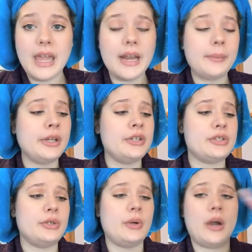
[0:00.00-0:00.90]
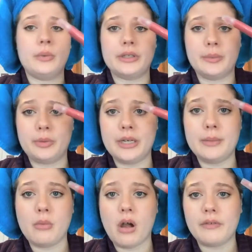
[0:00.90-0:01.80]
And I'm going to do a really pretty
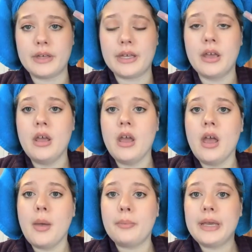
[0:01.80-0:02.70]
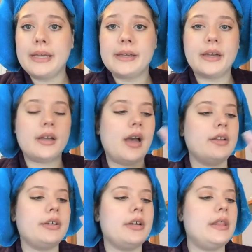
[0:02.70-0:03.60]
mauvey pink
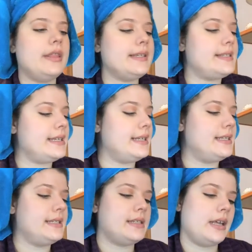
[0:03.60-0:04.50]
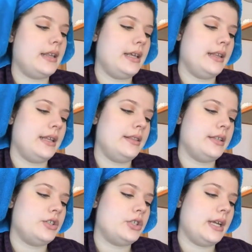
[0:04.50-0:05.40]
color. This is in
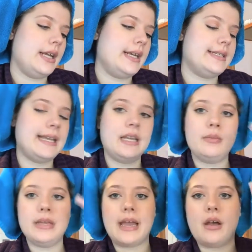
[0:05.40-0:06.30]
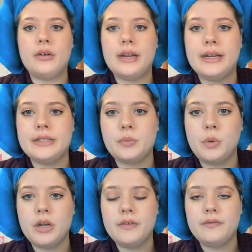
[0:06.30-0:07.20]
the shade Take Me Out, and it's
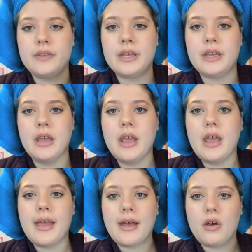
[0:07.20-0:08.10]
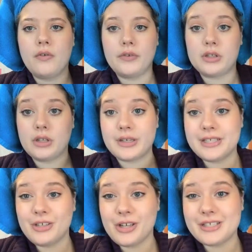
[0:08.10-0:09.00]
one of the e.l.f.
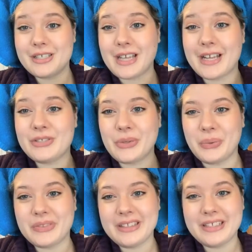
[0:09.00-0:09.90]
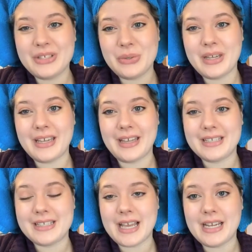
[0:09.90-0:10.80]
glossy glosses. I don't think that you can get
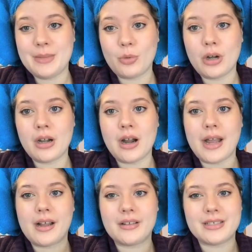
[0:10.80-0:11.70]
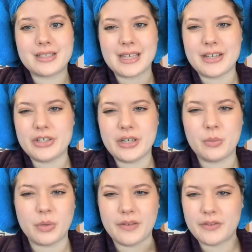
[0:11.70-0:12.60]
this anymore. I got this last year
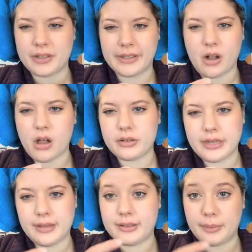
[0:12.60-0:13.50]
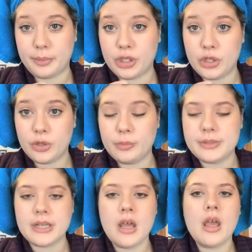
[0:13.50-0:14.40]
in one of the like holiday lip
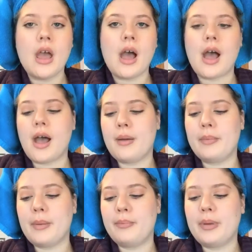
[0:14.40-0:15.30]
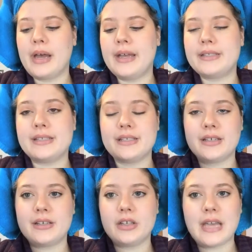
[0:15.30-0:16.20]
cubes, but
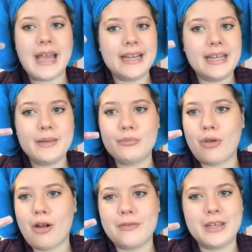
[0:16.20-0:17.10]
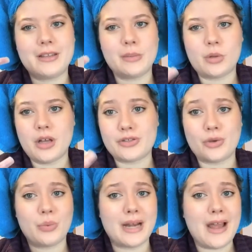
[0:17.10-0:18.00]
any mauvey lip
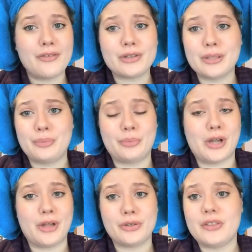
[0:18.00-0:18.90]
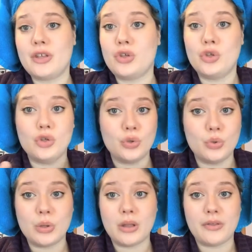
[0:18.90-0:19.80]
gloss or whatever lip color that
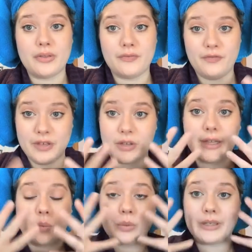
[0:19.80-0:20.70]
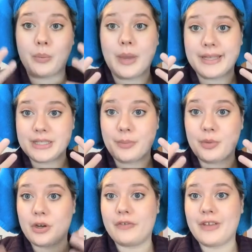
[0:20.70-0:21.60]
you feel like really wakes
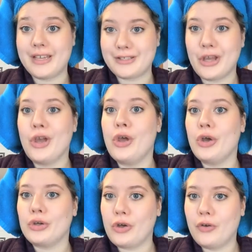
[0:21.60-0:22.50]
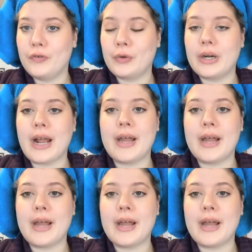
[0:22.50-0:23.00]
up your face, go for it.